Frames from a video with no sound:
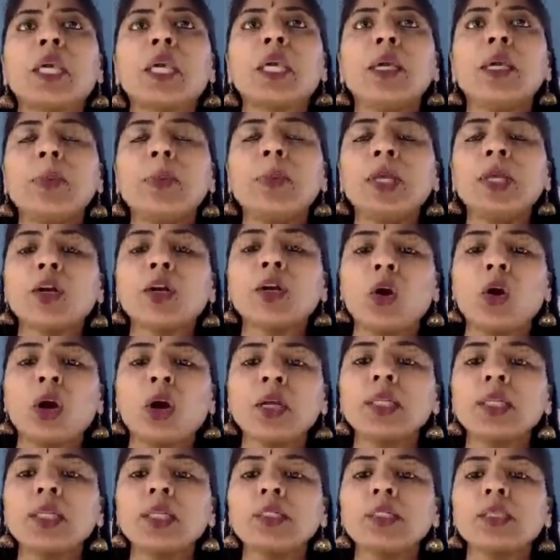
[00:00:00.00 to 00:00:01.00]
keeping
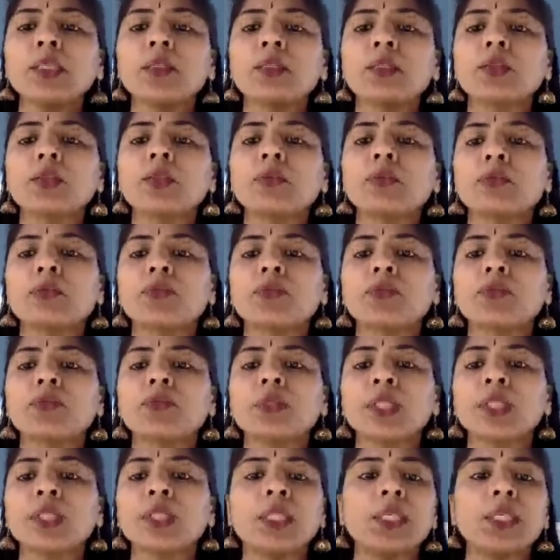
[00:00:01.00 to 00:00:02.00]
cognizance of
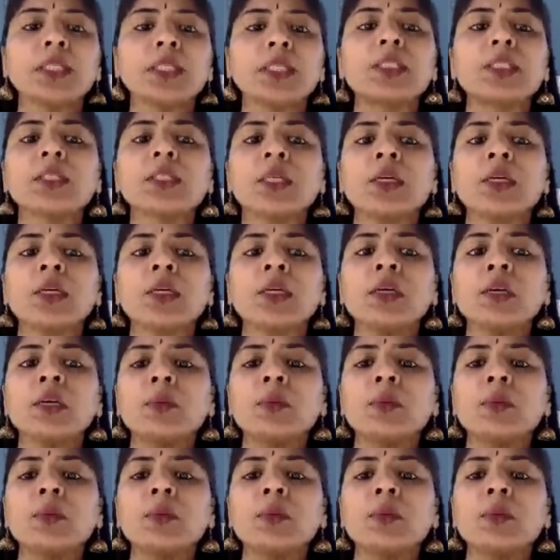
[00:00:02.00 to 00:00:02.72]
these